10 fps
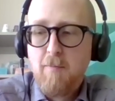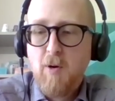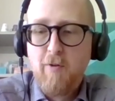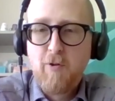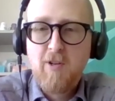
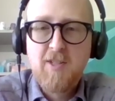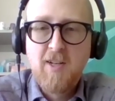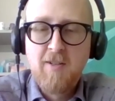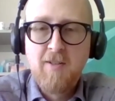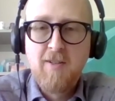But we've already
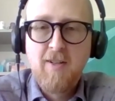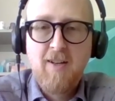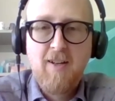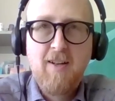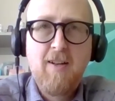done,
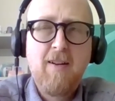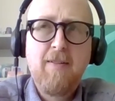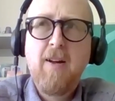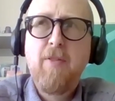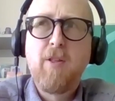
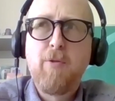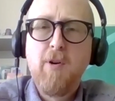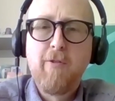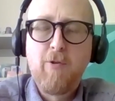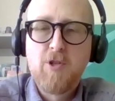I think,
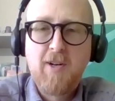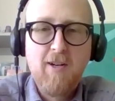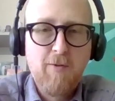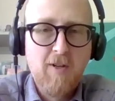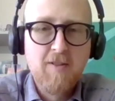3 or 4
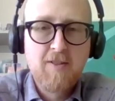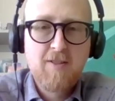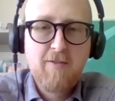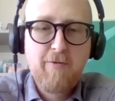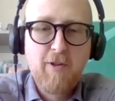trial
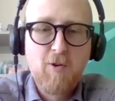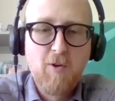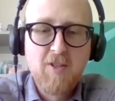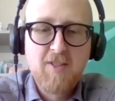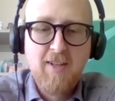runs for the course,